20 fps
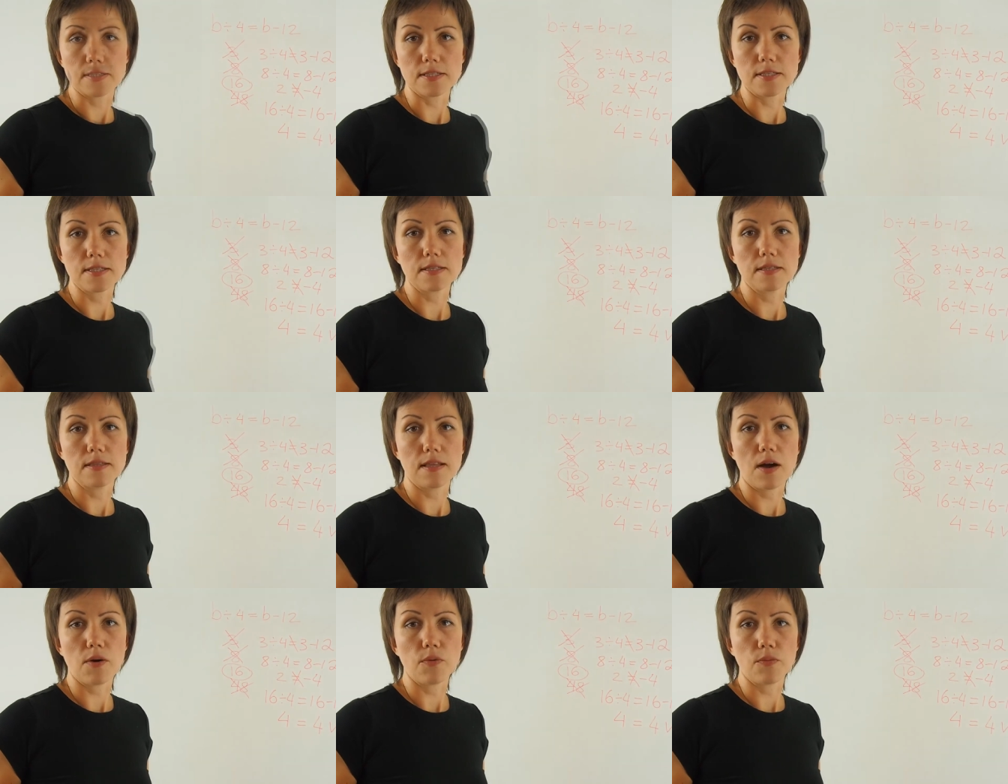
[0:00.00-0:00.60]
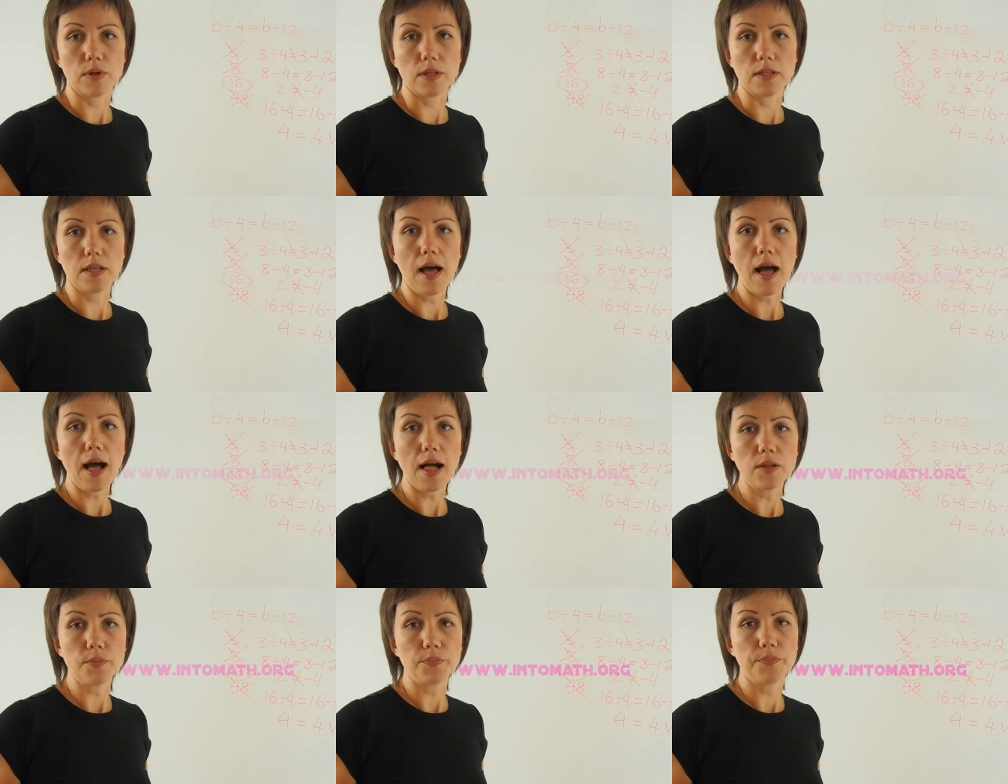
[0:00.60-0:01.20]
that will
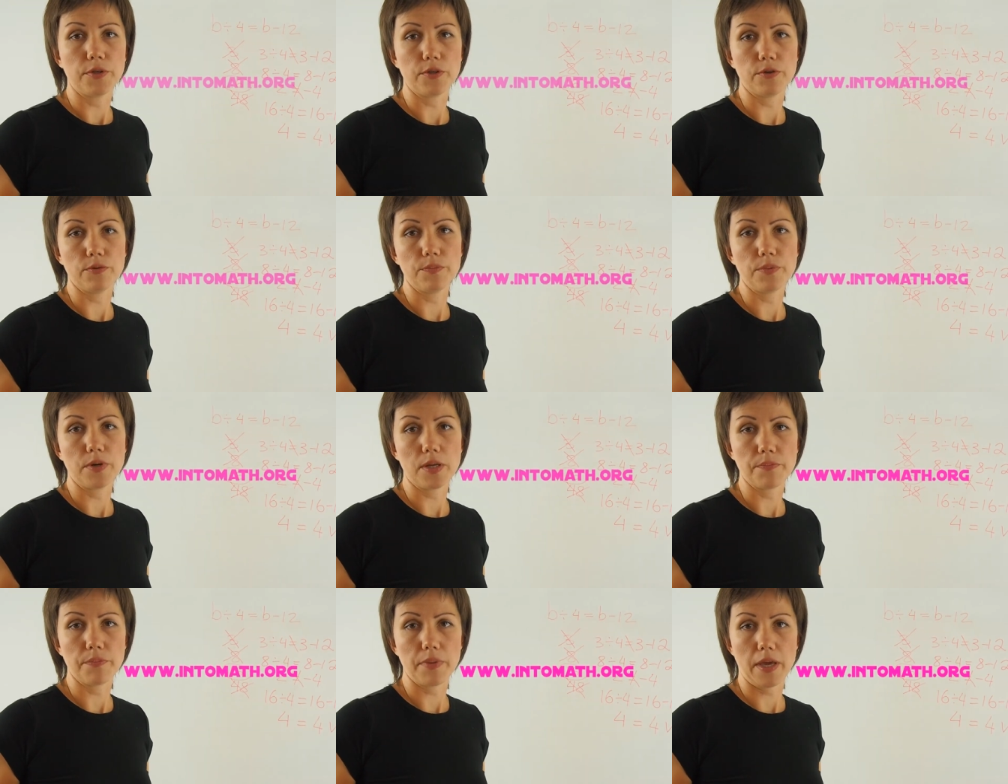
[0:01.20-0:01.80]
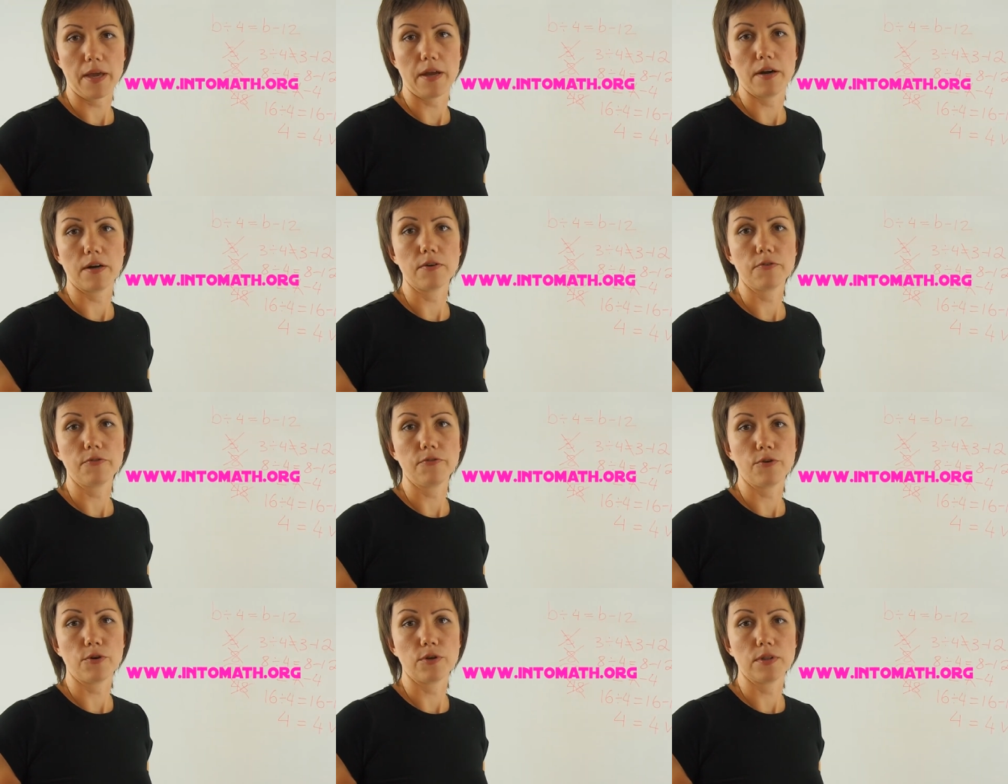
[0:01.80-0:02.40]
help you prepare
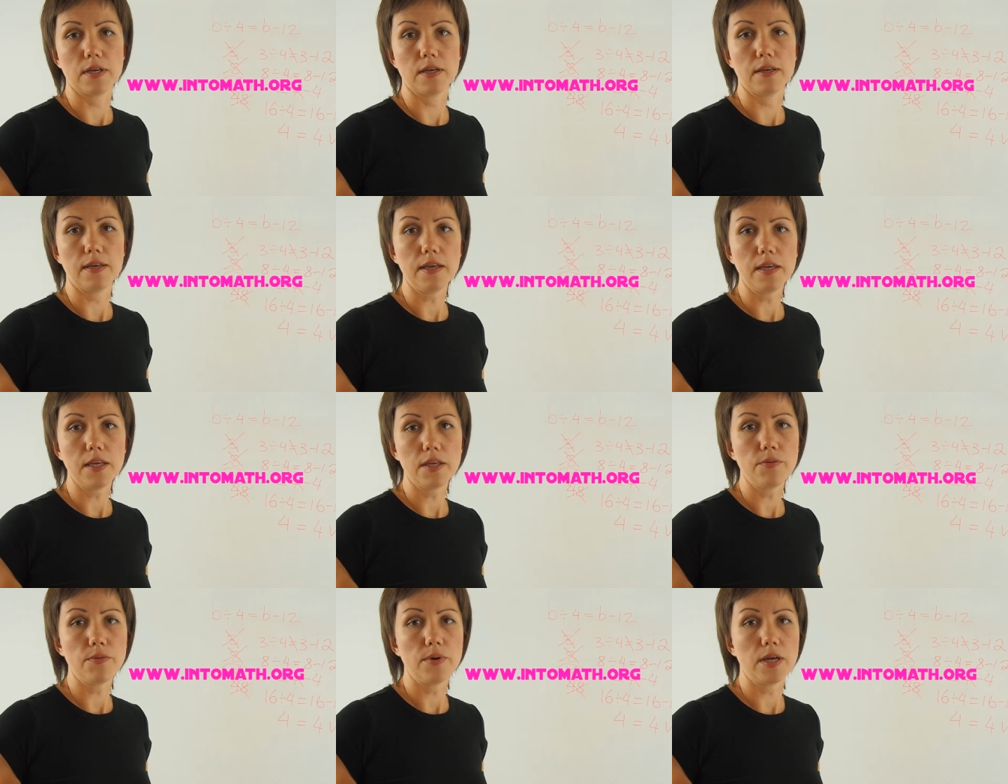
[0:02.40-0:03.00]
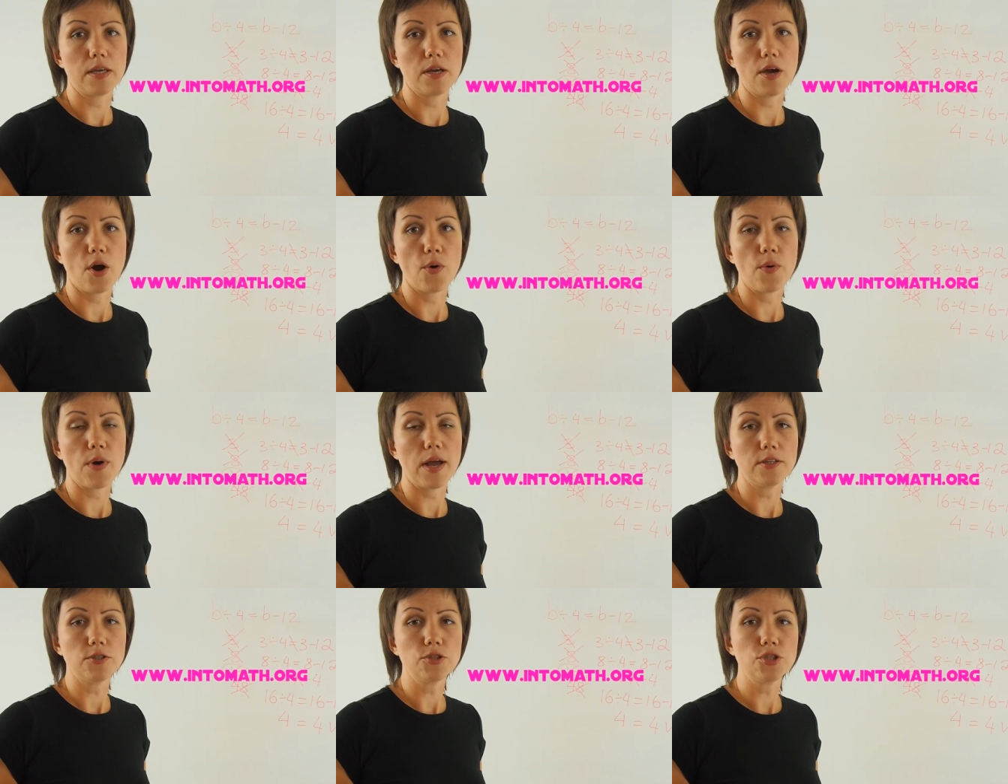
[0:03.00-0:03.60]
for the EQAO
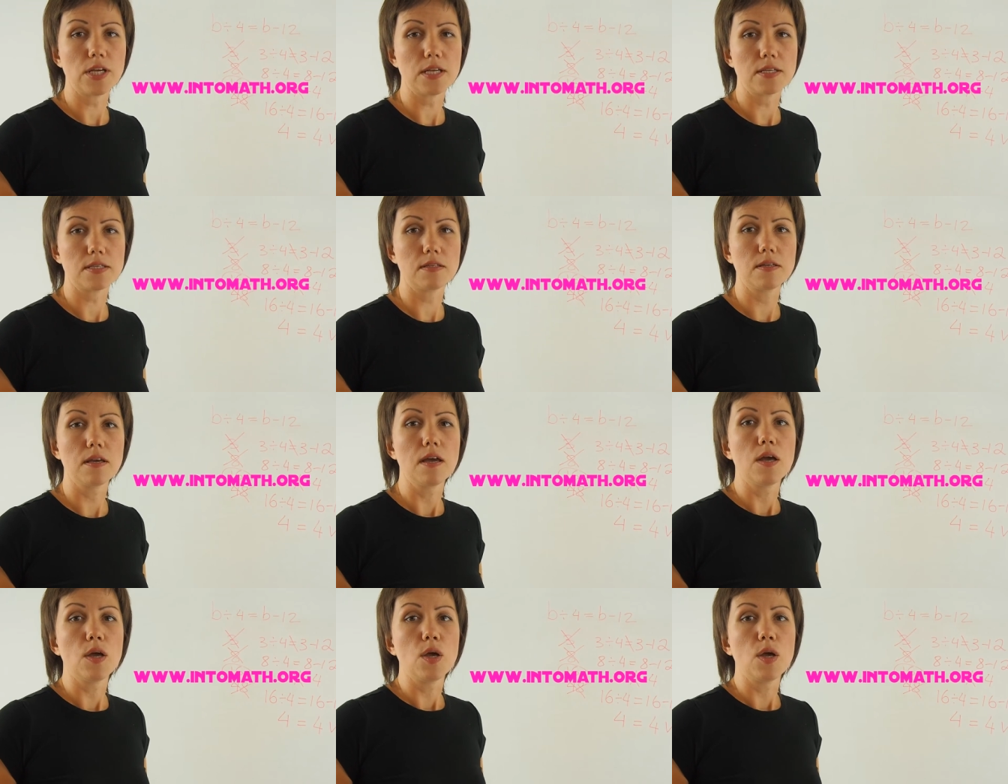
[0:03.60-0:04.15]
and just